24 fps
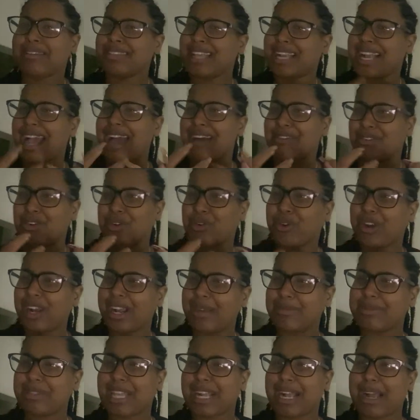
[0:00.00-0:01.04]
like I have
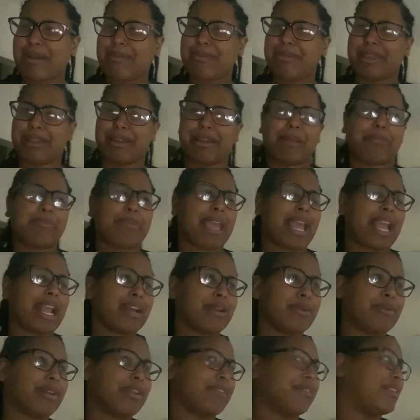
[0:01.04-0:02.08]
cramps, like I'm in pain
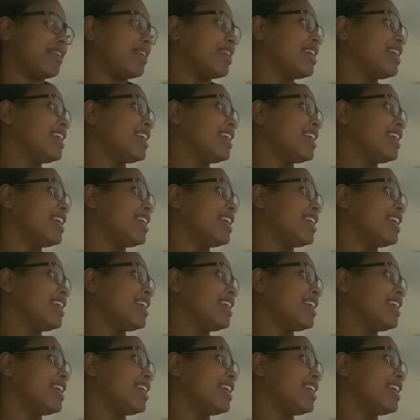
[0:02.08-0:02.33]
or whatever.